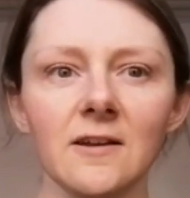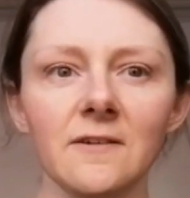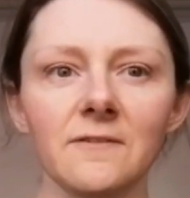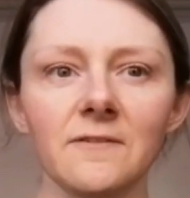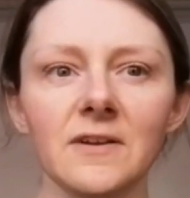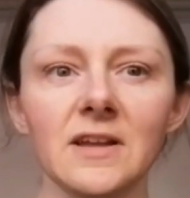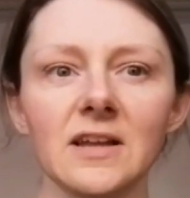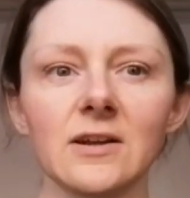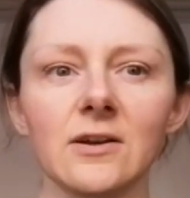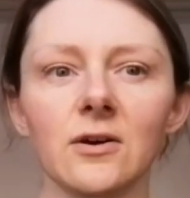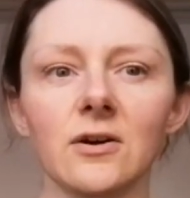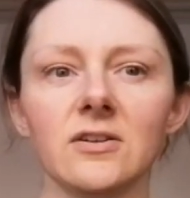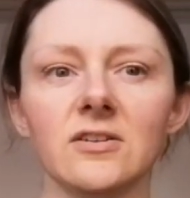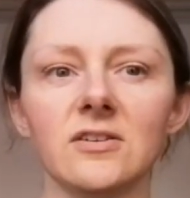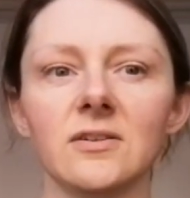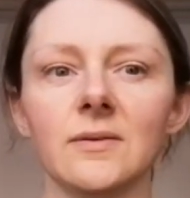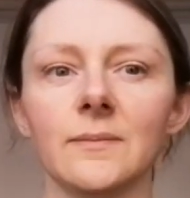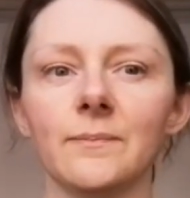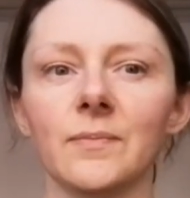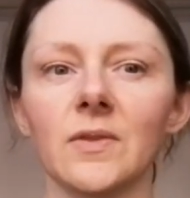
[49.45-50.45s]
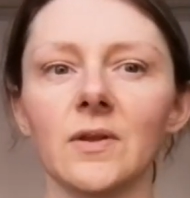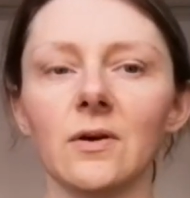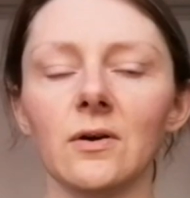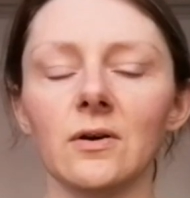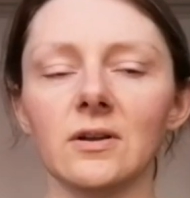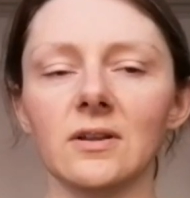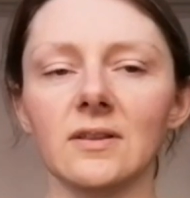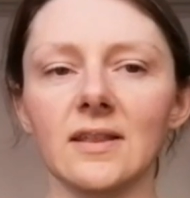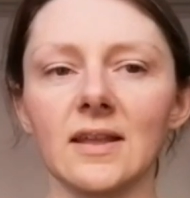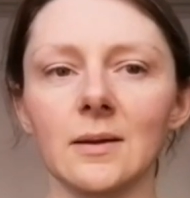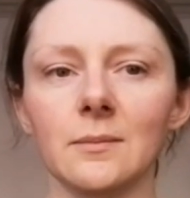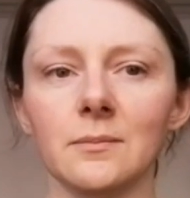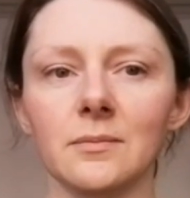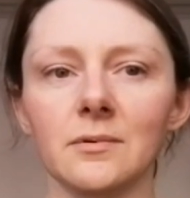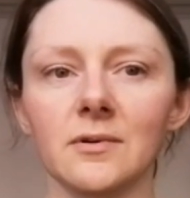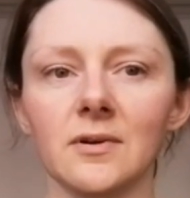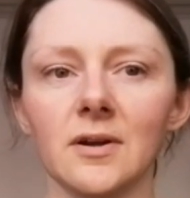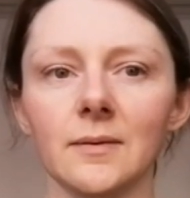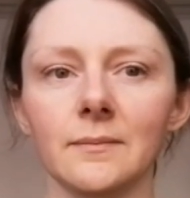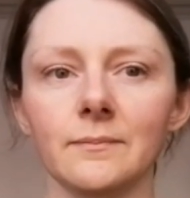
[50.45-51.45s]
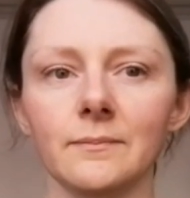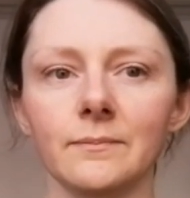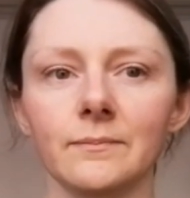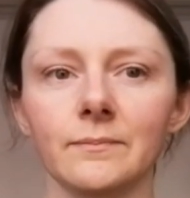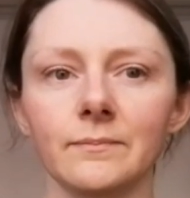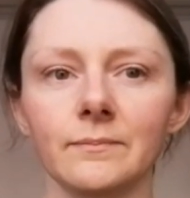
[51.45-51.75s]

fear God, honour the emperor.